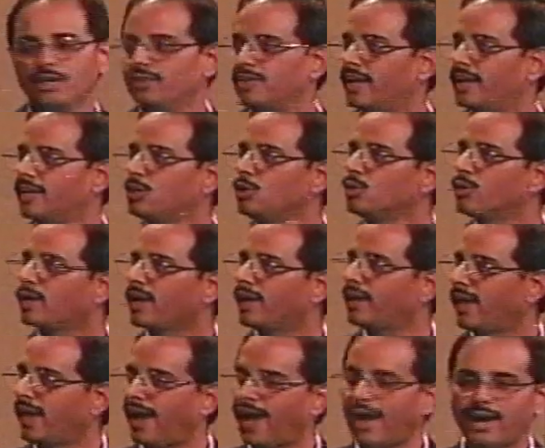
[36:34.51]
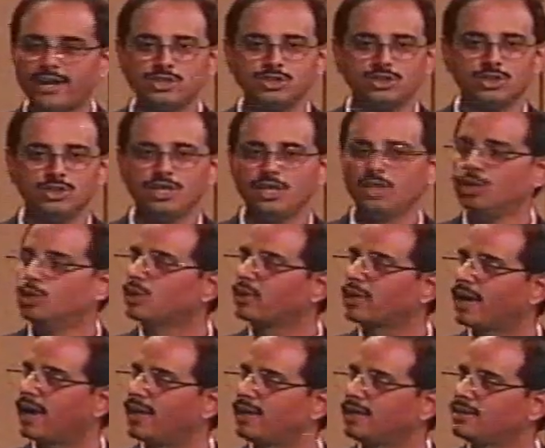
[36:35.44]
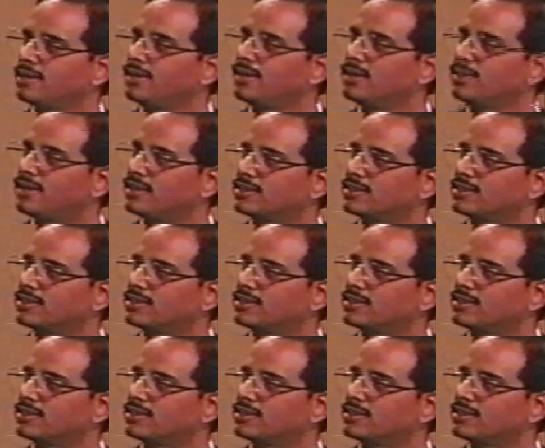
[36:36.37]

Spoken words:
that you can actually look at